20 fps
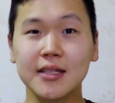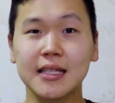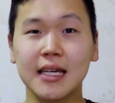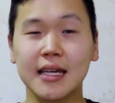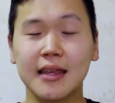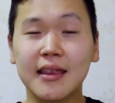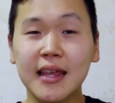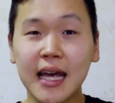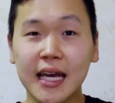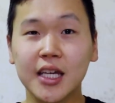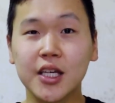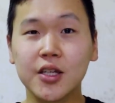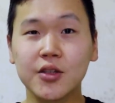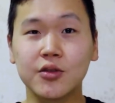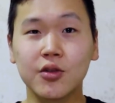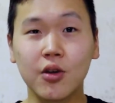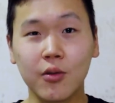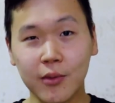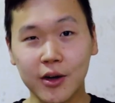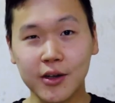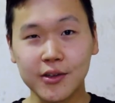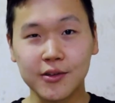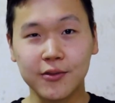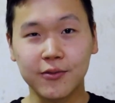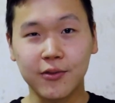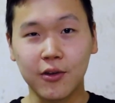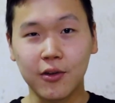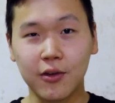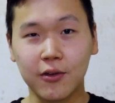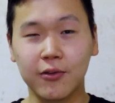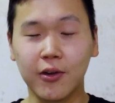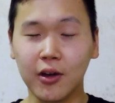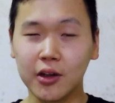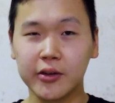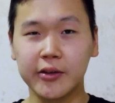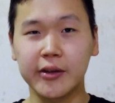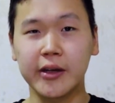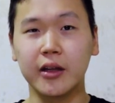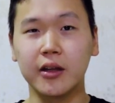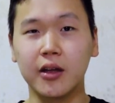to say thank you so much for
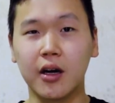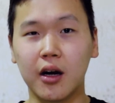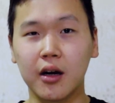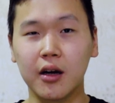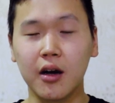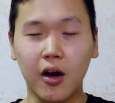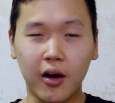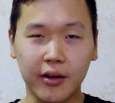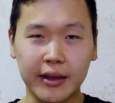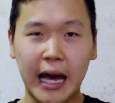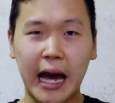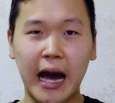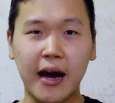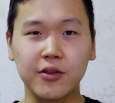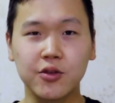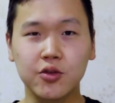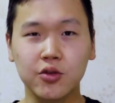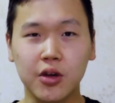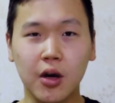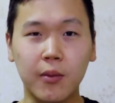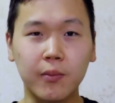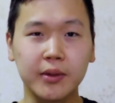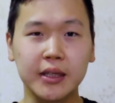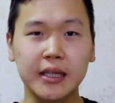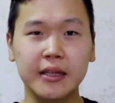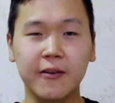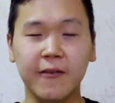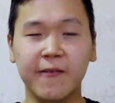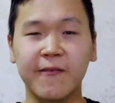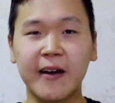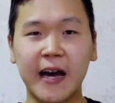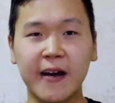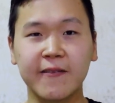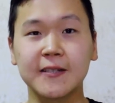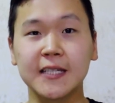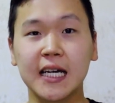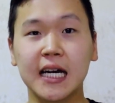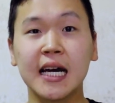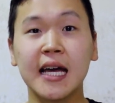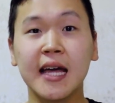following along on how to complete the
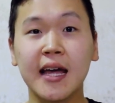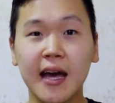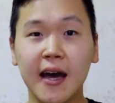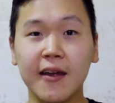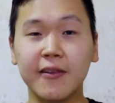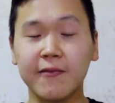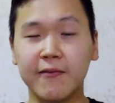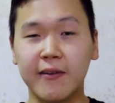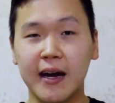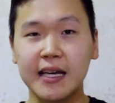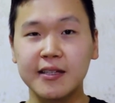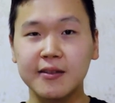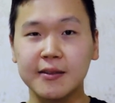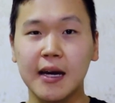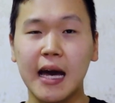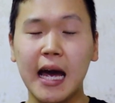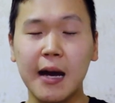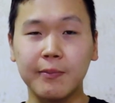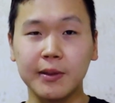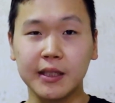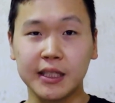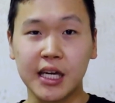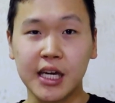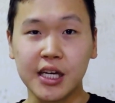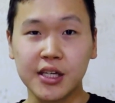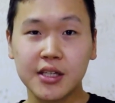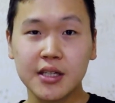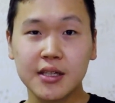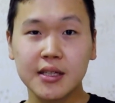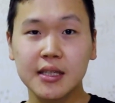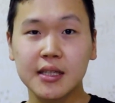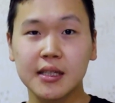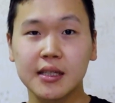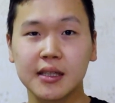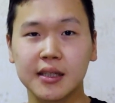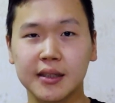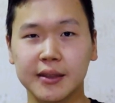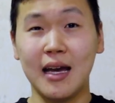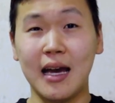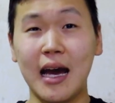FAFSA and WASFA applications.
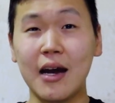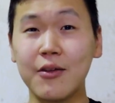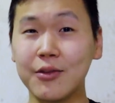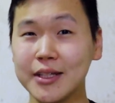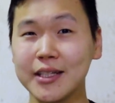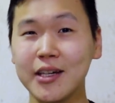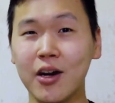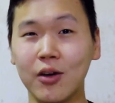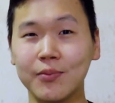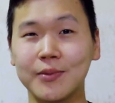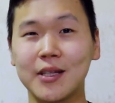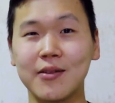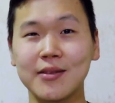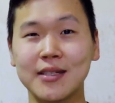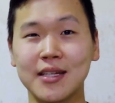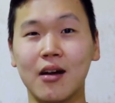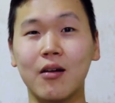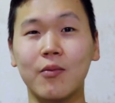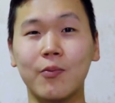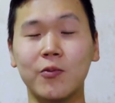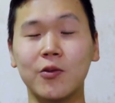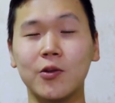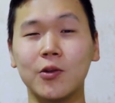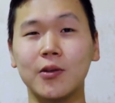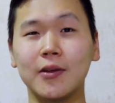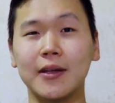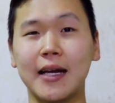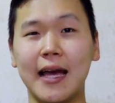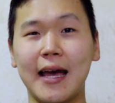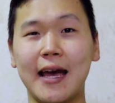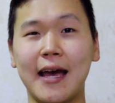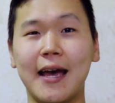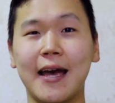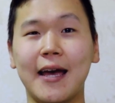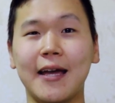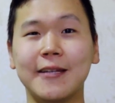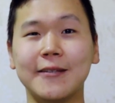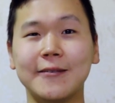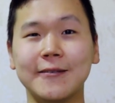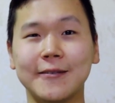I really hope that was helpful,
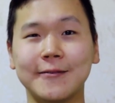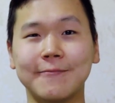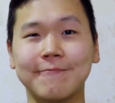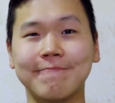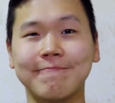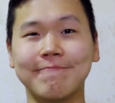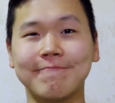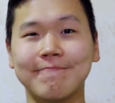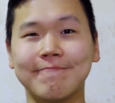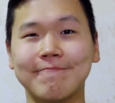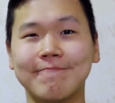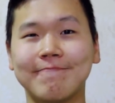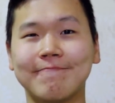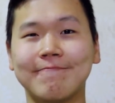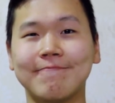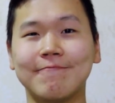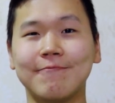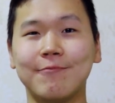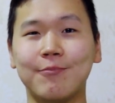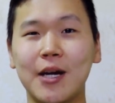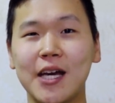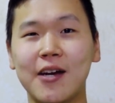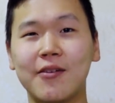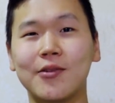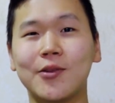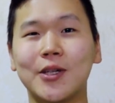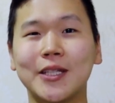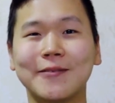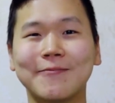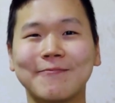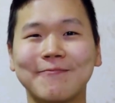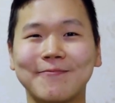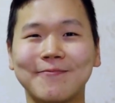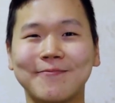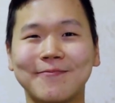and bye everyone.